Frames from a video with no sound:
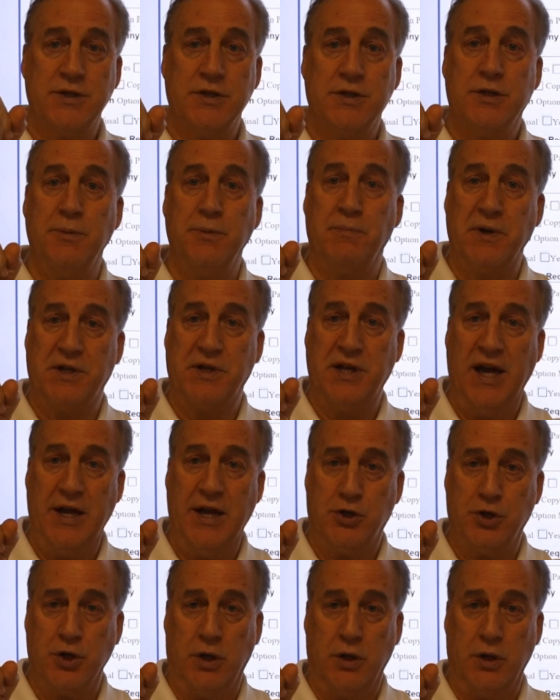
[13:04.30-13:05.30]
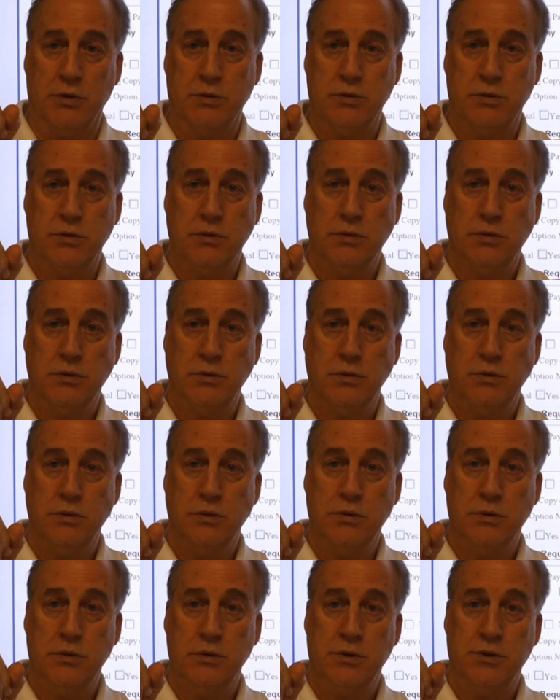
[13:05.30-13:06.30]
the potential
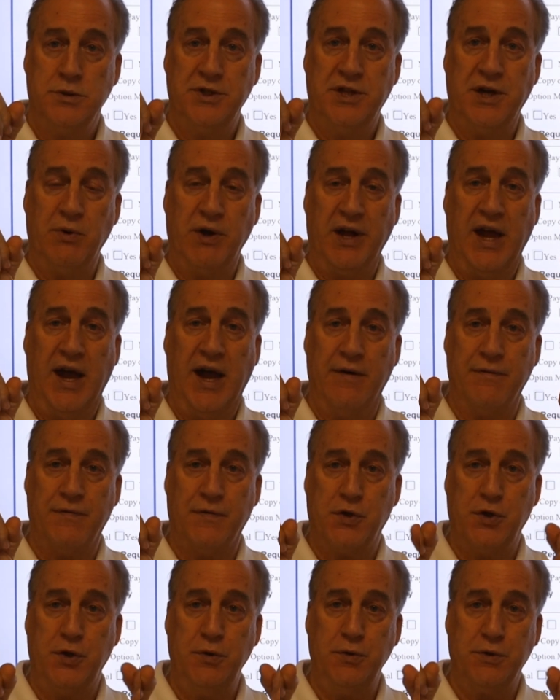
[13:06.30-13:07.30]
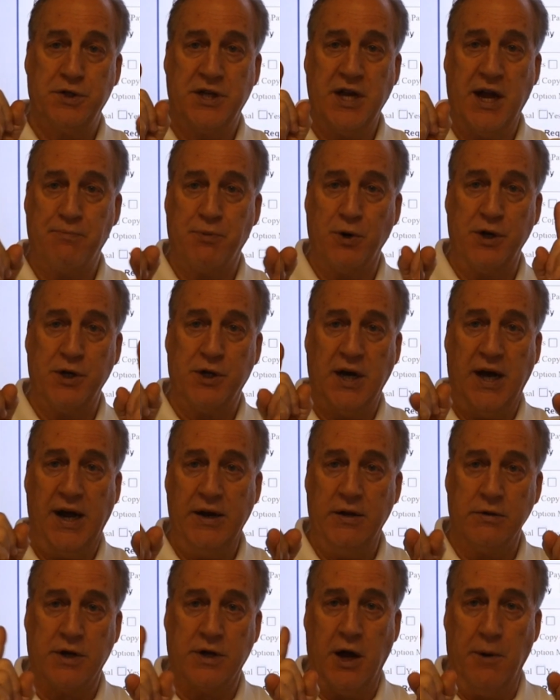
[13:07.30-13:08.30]
that we have two separate
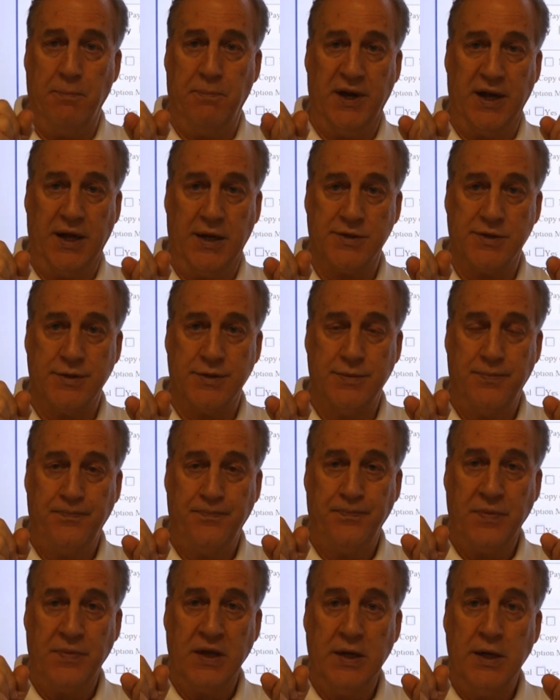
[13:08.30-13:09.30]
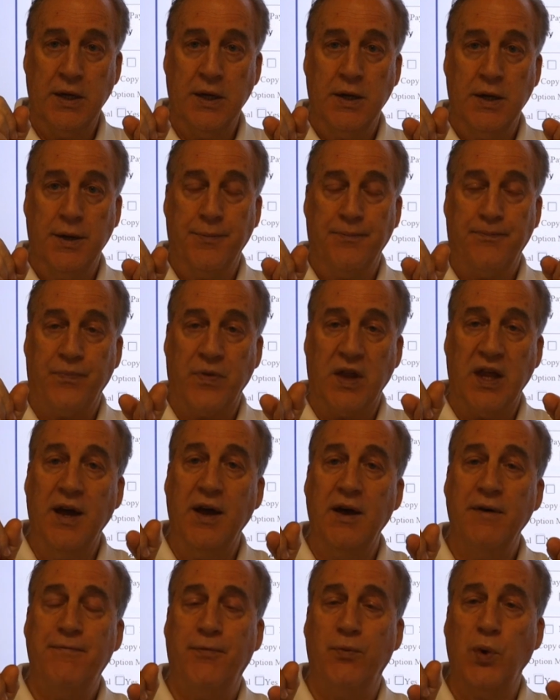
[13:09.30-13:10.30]
title companies.
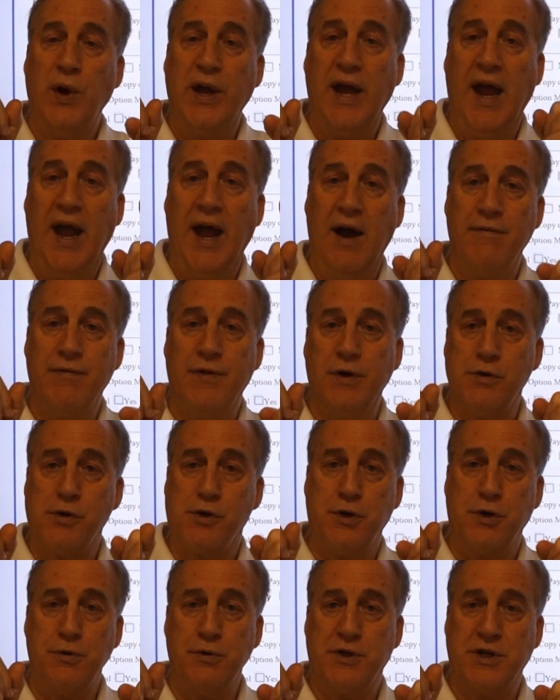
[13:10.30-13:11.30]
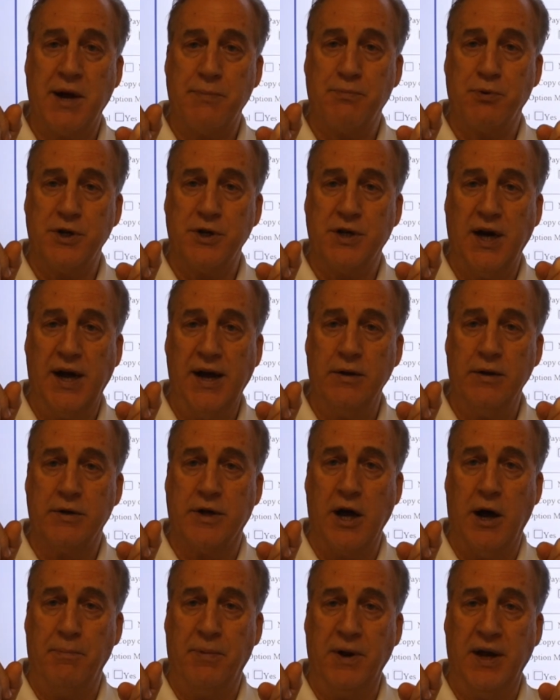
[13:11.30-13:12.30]
If we have those two separate title
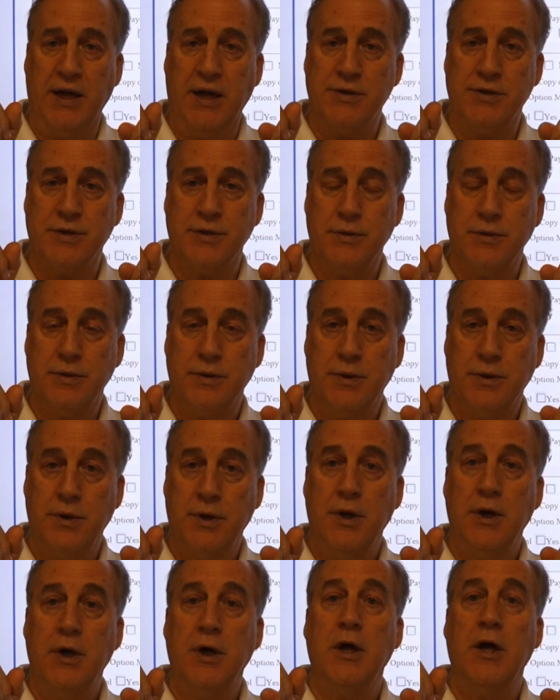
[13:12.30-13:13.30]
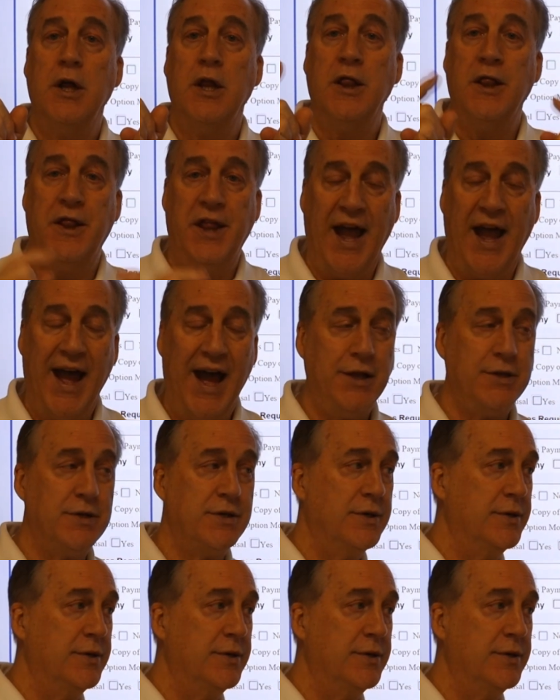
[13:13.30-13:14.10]
companies, that